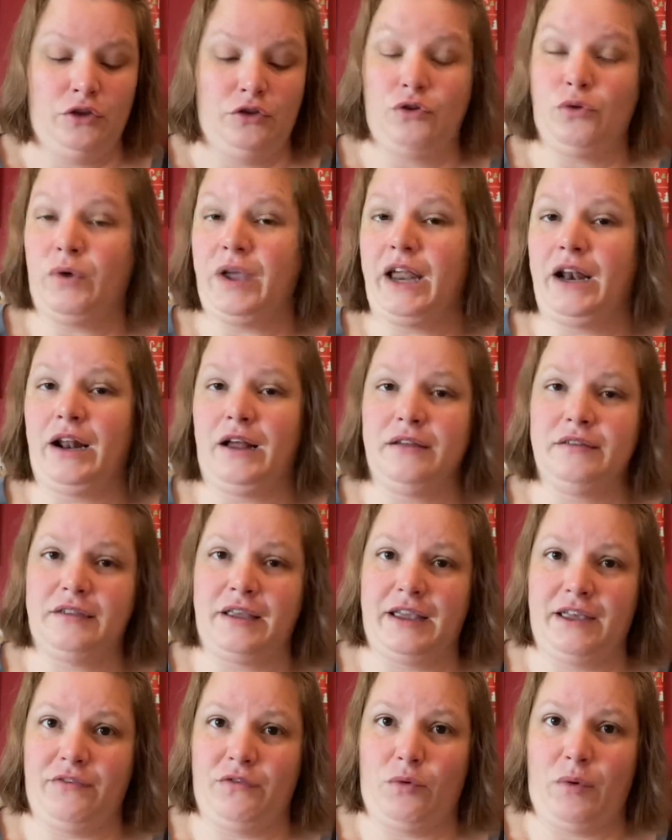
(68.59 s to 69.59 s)
You cannot say
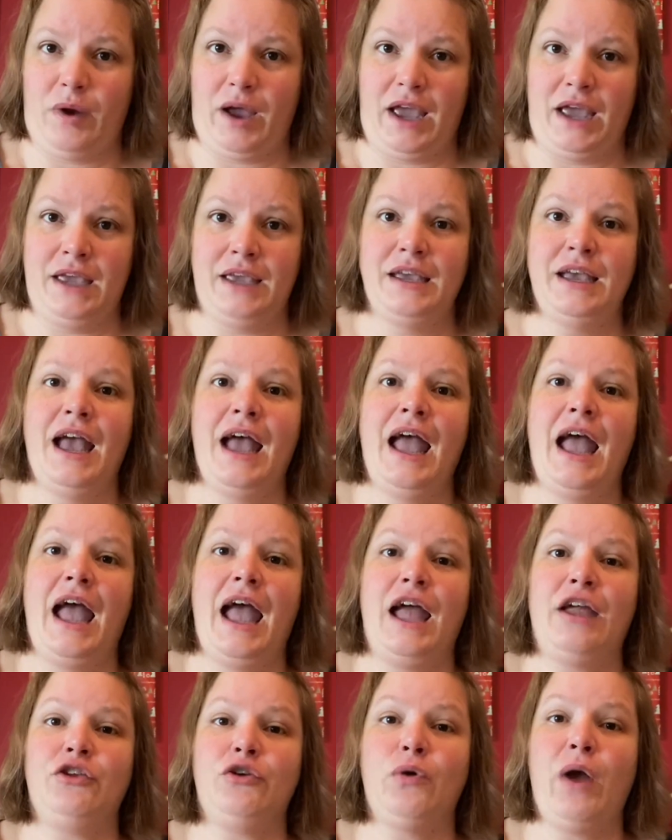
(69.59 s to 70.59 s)
giveaway,
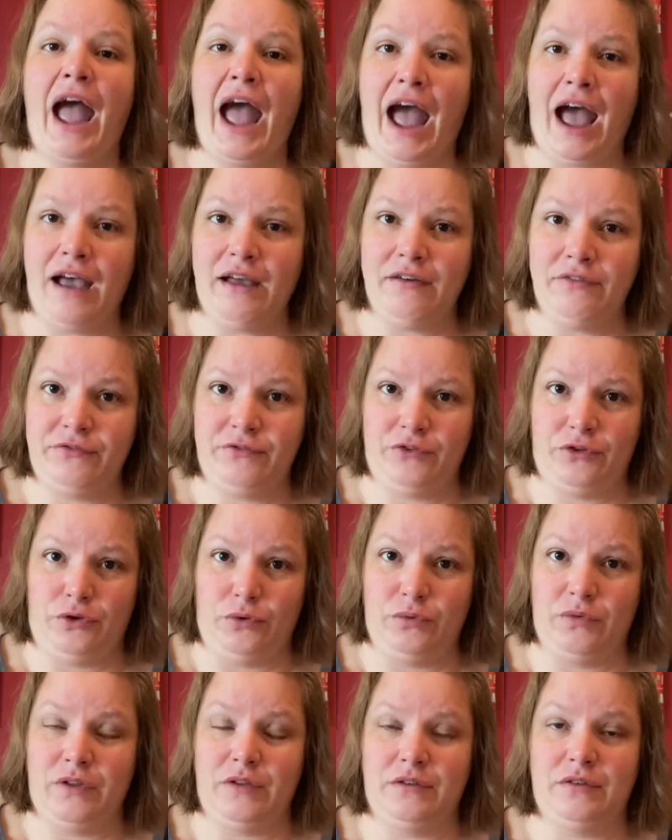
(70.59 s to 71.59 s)
and you have
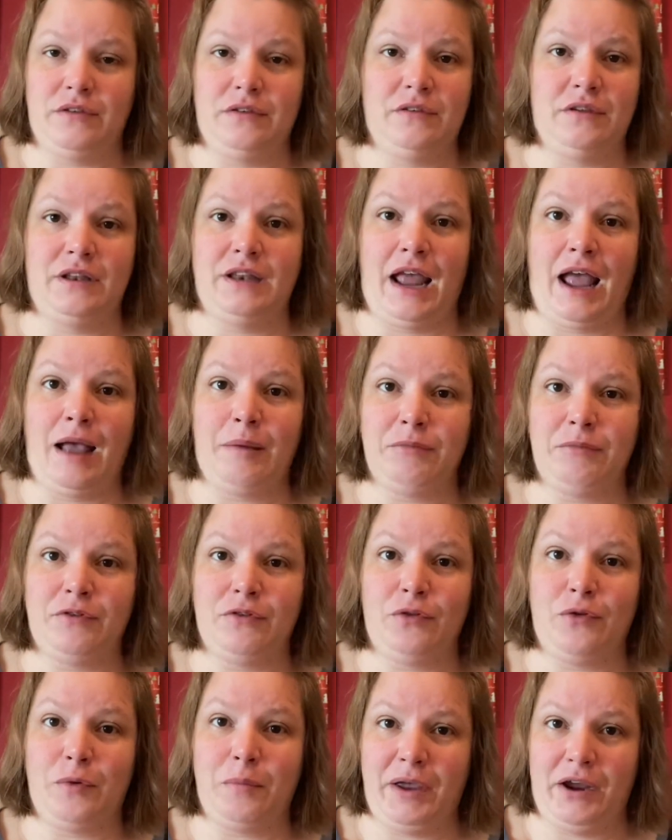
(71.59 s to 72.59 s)
to, this is an
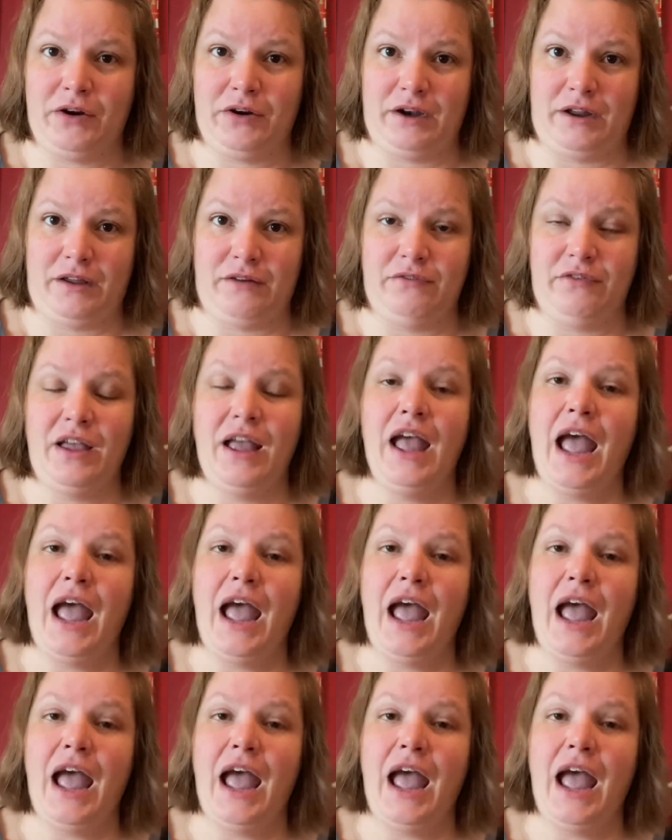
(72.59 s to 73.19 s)
absolute imperative,